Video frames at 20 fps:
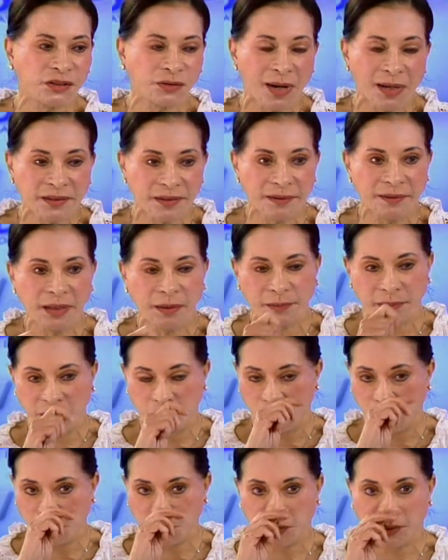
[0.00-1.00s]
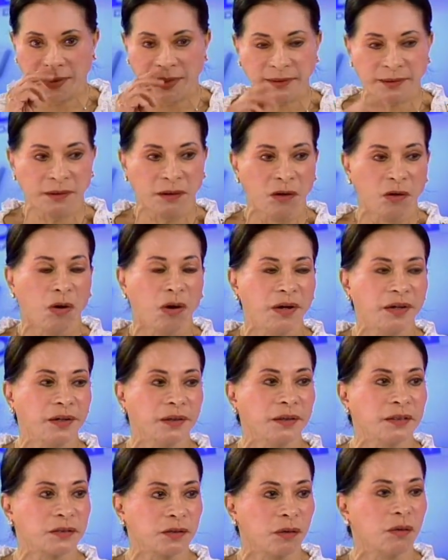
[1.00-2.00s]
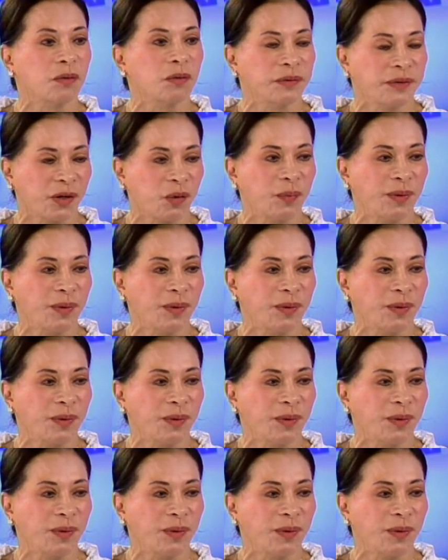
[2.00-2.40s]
trusted him and Noynoy as their lawyer. So there